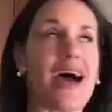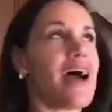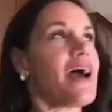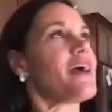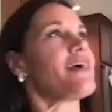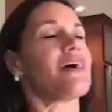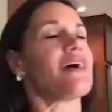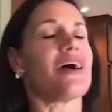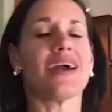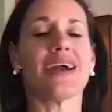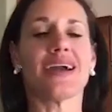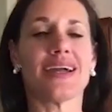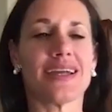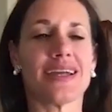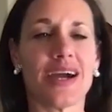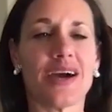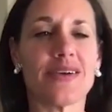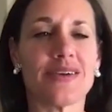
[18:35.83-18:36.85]
I
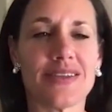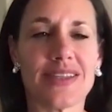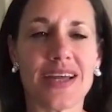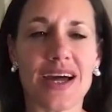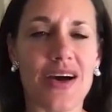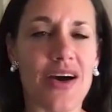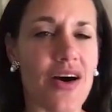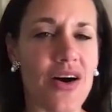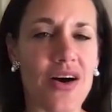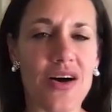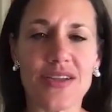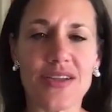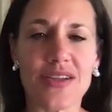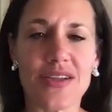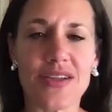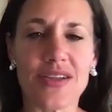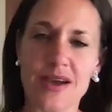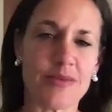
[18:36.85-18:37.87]
encounter that all the
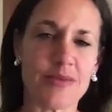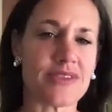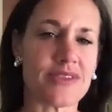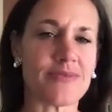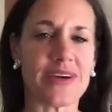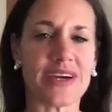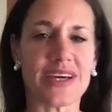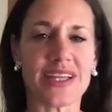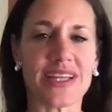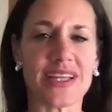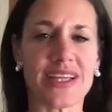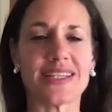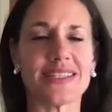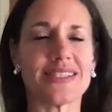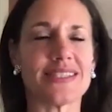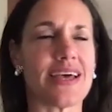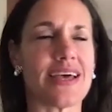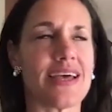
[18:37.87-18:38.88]
time with my
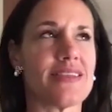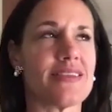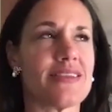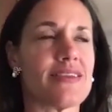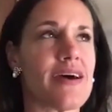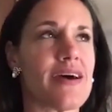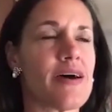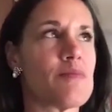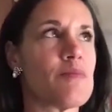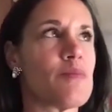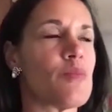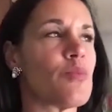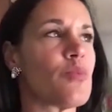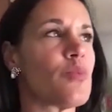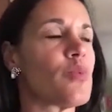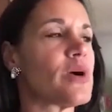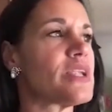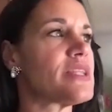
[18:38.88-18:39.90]
clients. And
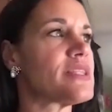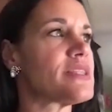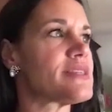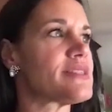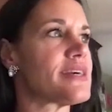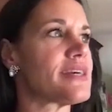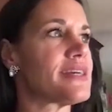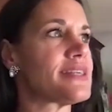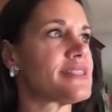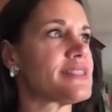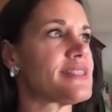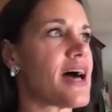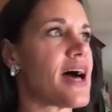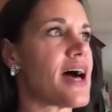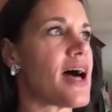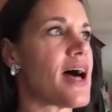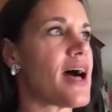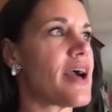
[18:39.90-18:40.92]
one of the things
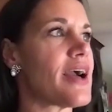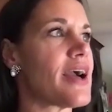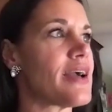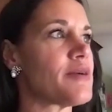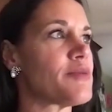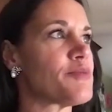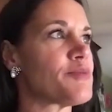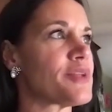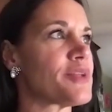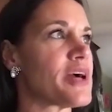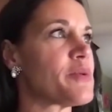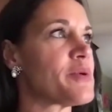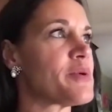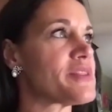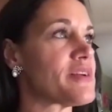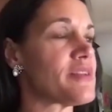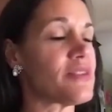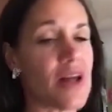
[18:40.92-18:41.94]
that I play
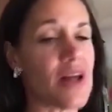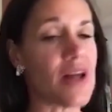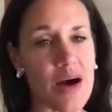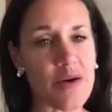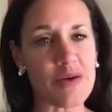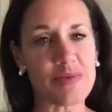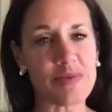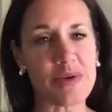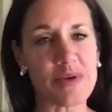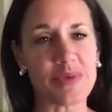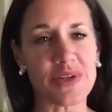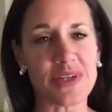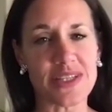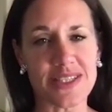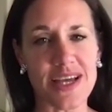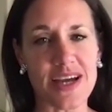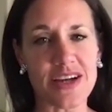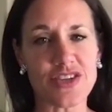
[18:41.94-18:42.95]
with a lot with people
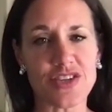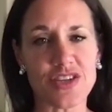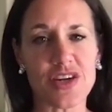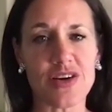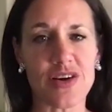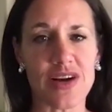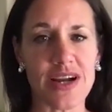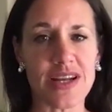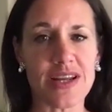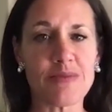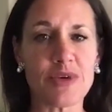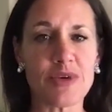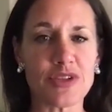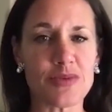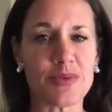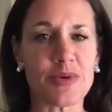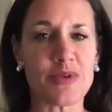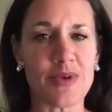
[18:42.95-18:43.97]
is actually creating
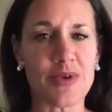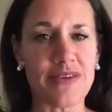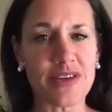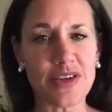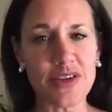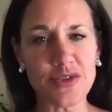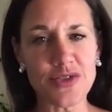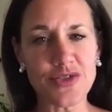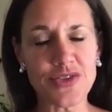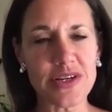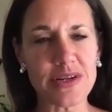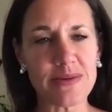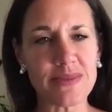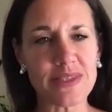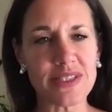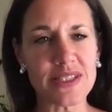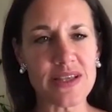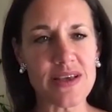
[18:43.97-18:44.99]
multiple revenue
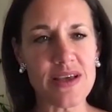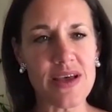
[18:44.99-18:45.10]
streams.